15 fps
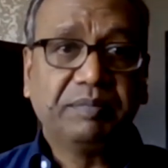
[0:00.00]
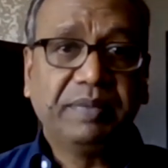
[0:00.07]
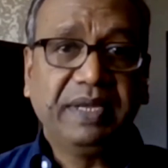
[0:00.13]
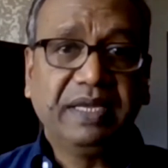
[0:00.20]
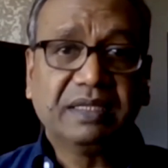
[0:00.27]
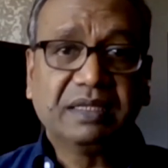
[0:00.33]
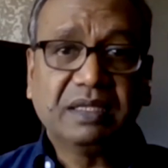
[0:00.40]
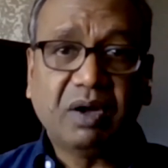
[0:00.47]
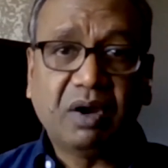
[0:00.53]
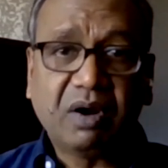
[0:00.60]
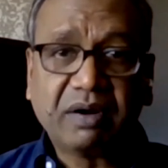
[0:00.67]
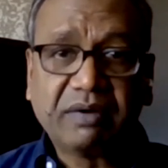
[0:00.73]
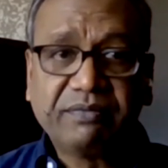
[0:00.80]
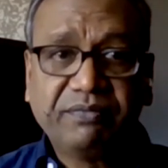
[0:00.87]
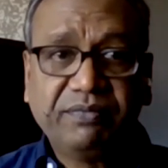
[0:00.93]
being
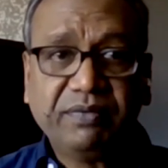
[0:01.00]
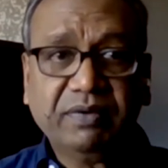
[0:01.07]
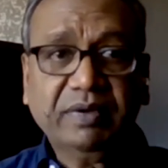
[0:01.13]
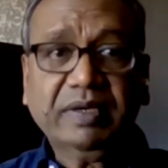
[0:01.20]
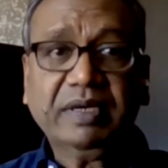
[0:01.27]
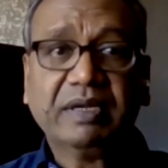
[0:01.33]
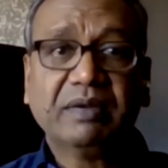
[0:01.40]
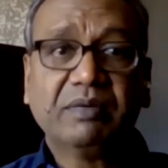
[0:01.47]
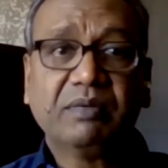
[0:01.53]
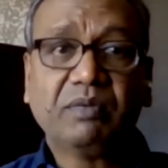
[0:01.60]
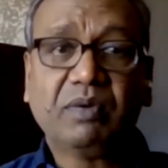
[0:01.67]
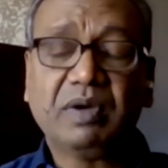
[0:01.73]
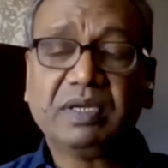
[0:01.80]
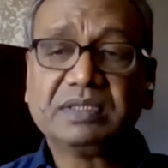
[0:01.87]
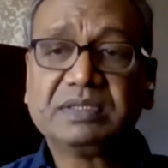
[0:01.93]
thoughtful
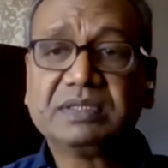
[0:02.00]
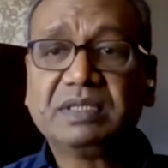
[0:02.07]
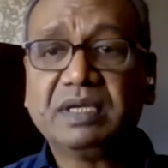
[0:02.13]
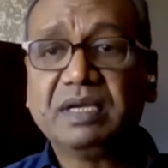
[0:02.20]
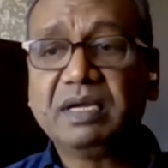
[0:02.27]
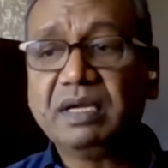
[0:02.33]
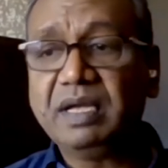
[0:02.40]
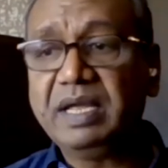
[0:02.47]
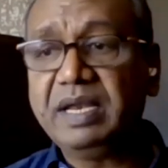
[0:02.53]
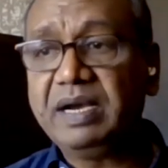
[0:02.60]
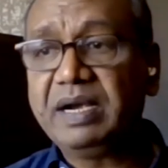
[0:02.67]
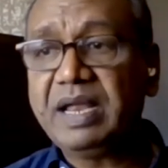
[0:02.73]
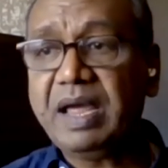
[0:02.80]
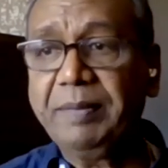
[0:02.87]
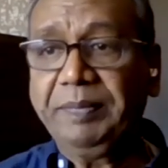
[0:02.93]
was the and
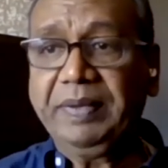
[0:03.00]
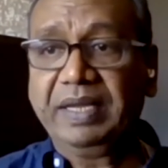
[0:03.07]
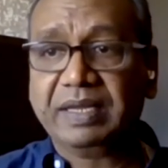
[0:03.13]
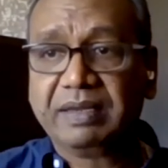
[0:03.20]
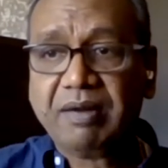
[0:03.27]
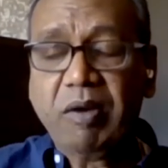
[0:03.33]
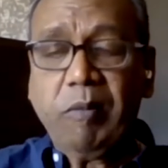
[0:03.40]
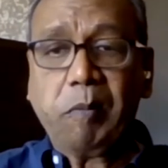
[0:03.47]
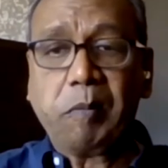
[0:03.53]
adapting.